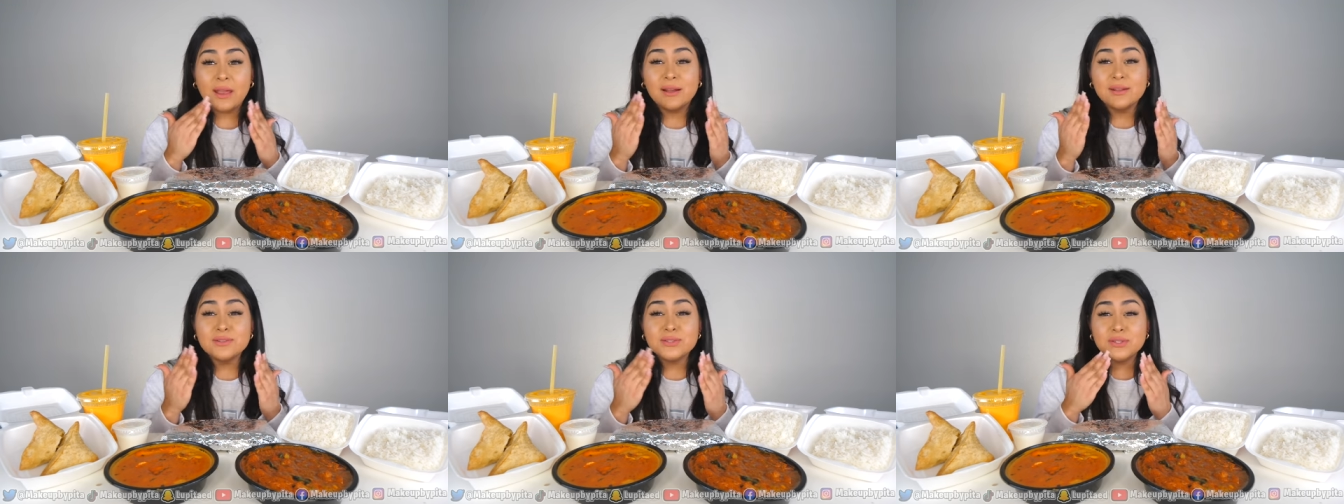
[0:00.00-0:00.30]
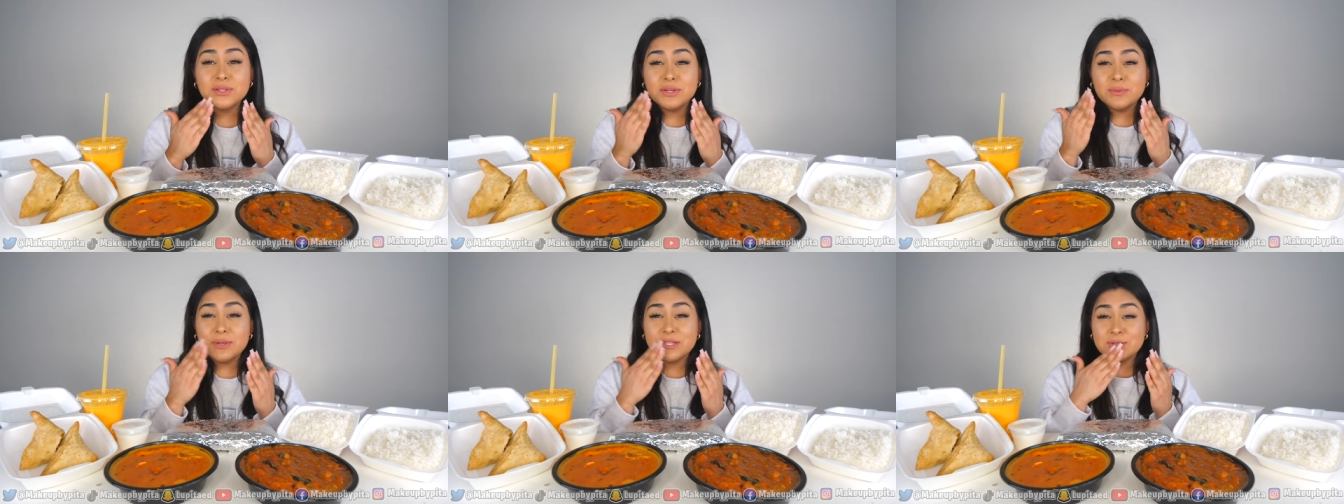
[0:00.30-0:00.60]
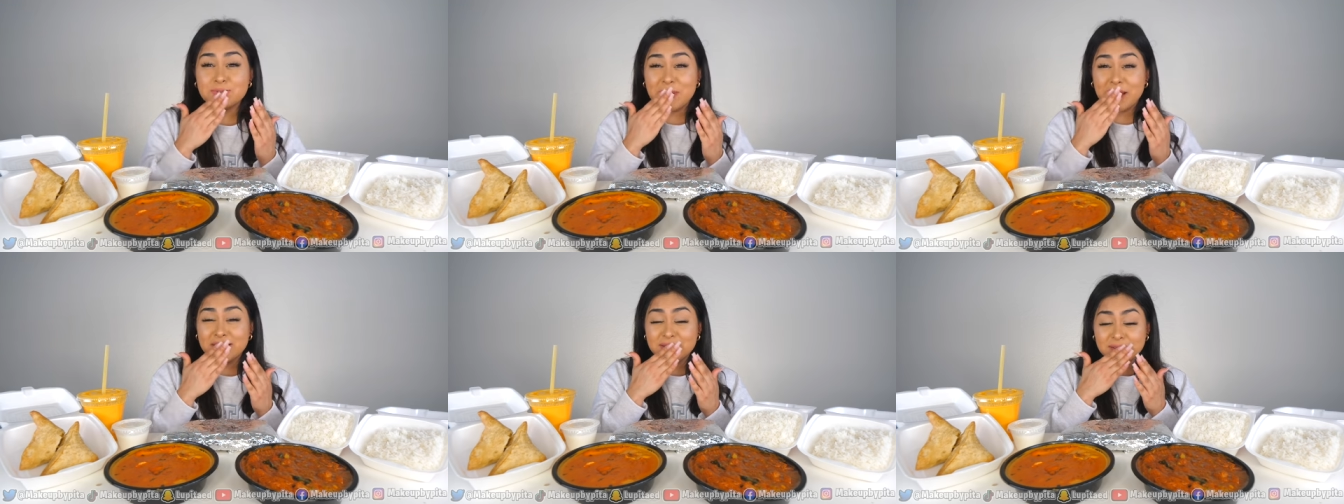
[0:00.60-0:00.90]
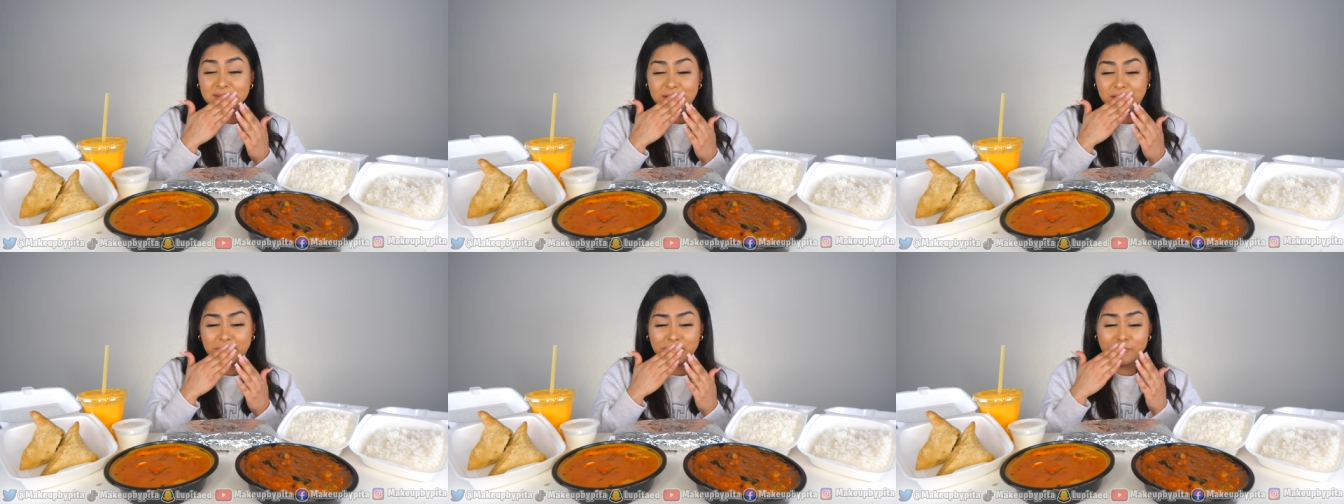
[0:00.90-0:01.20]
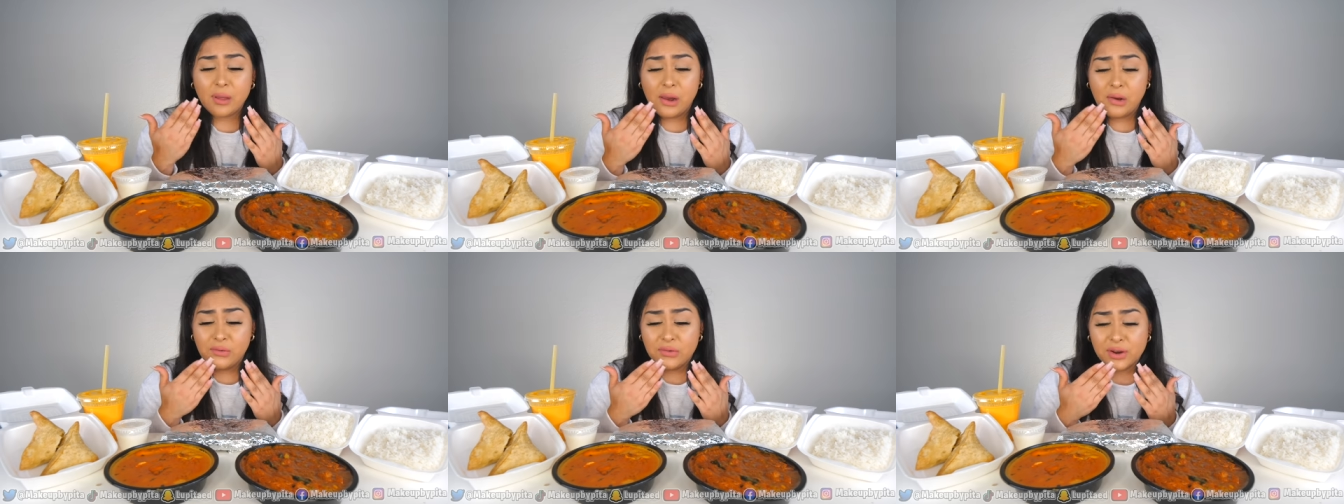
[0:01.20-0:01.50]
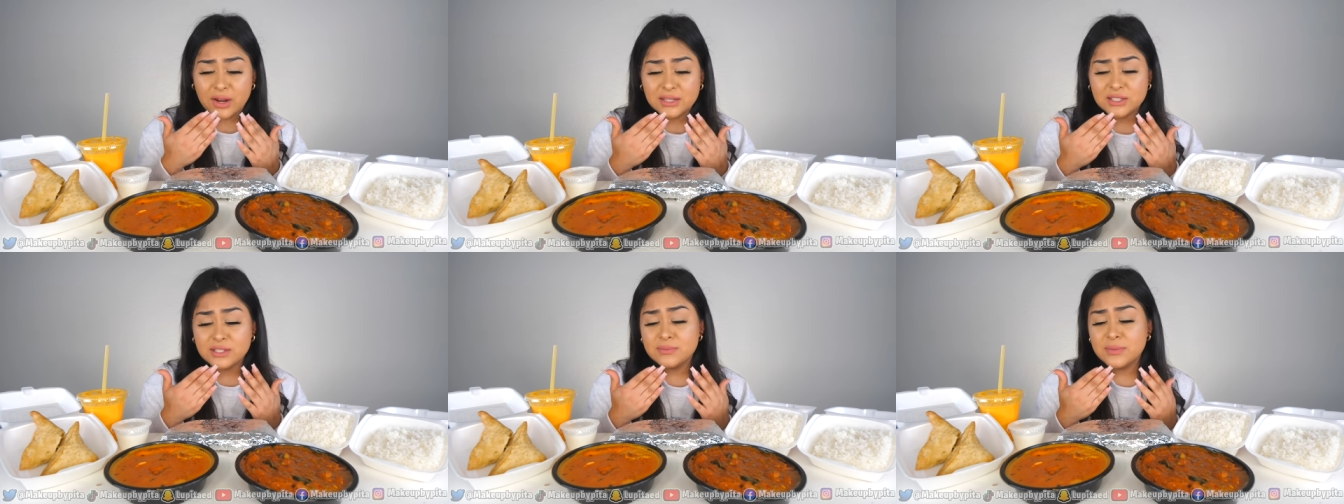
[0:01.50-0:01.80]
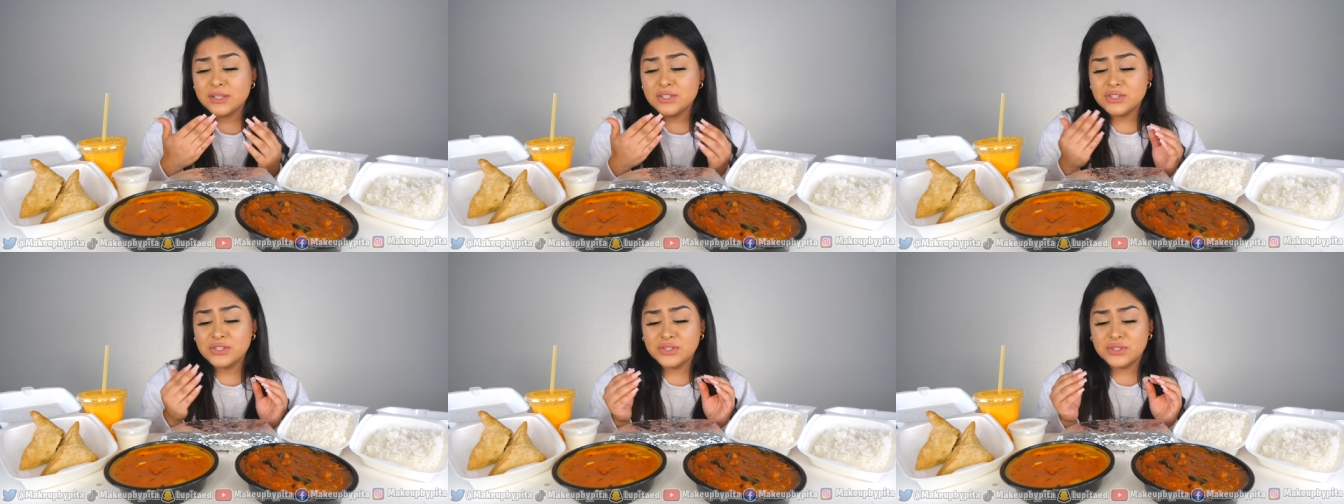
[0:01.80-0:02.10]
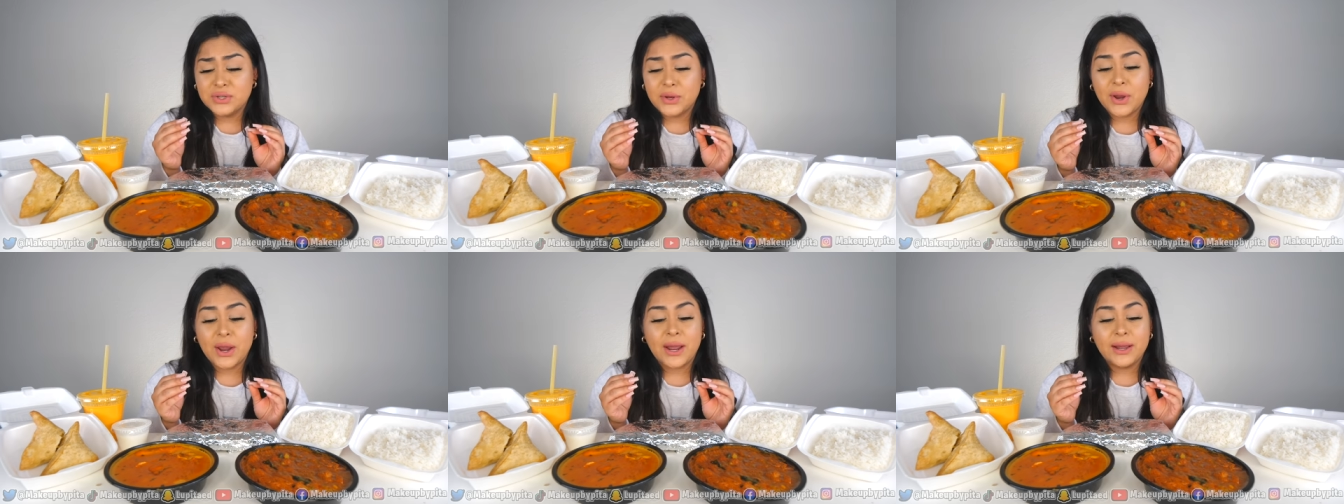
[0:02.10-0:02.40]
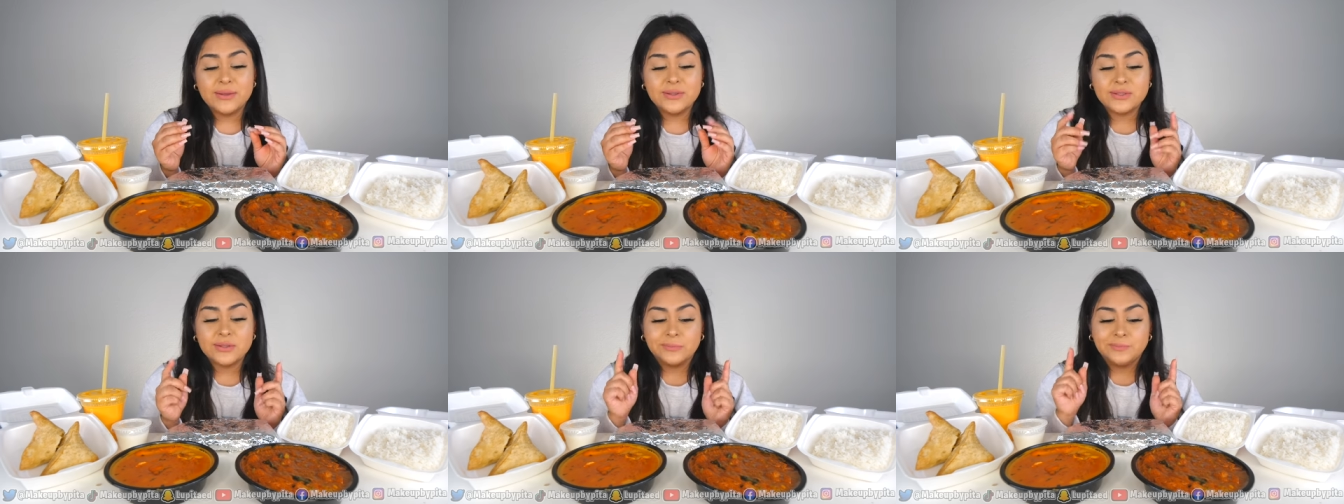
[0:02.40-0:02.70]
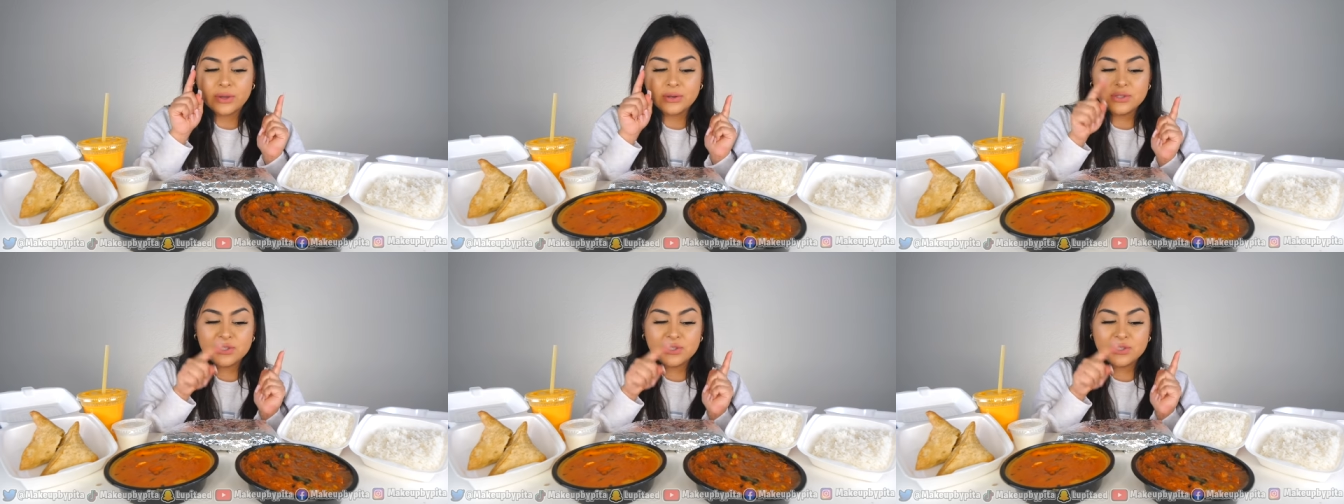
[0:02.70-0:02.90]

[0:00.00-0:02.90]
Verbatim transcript: It's a little bit spicy. I forgot to mention to you guys,